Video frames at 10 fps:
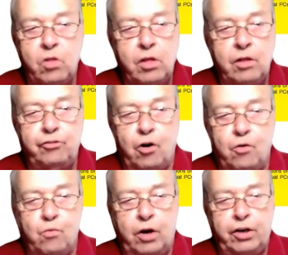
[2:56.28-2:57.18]
So
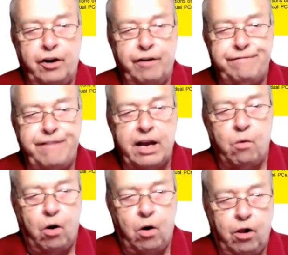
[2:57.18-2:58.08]
what are
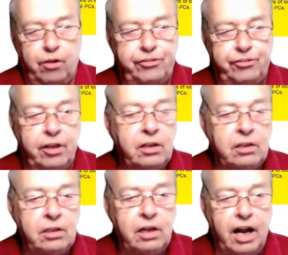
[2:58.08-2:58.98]
firewalls?
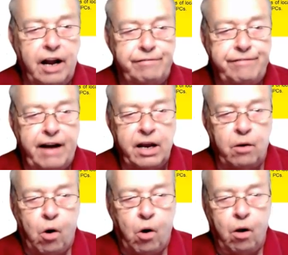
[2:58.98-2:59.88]
A
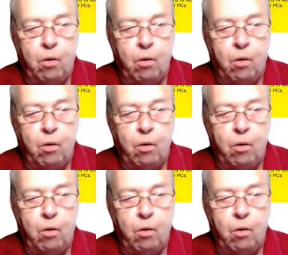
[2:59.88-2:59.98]
firewall